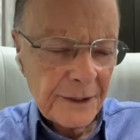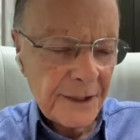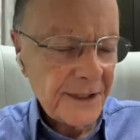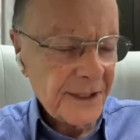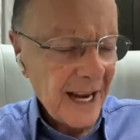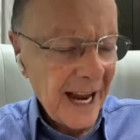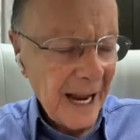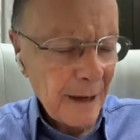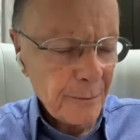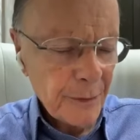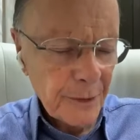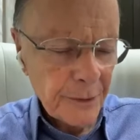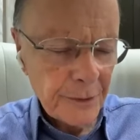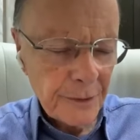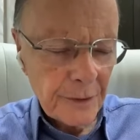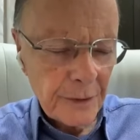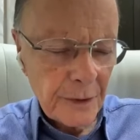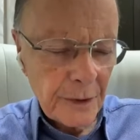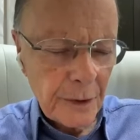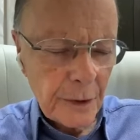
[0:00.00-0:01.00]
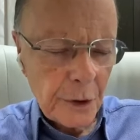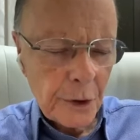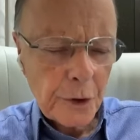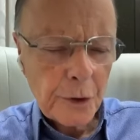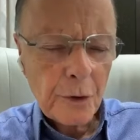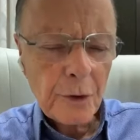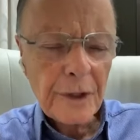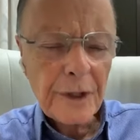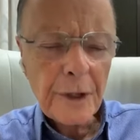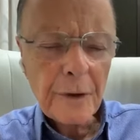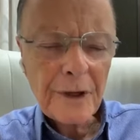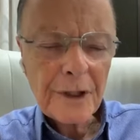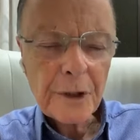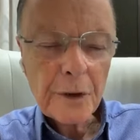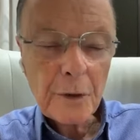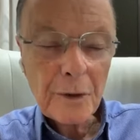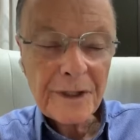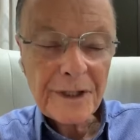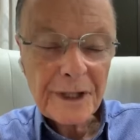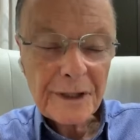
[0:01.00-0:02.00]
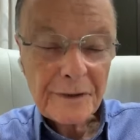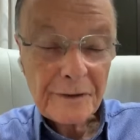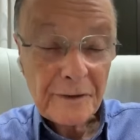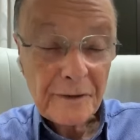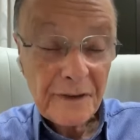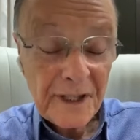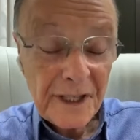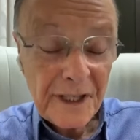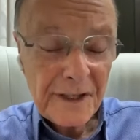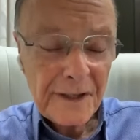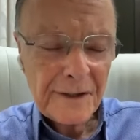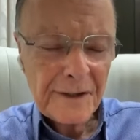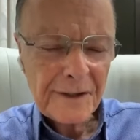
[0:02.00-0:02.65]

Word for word: to put to shame the wise,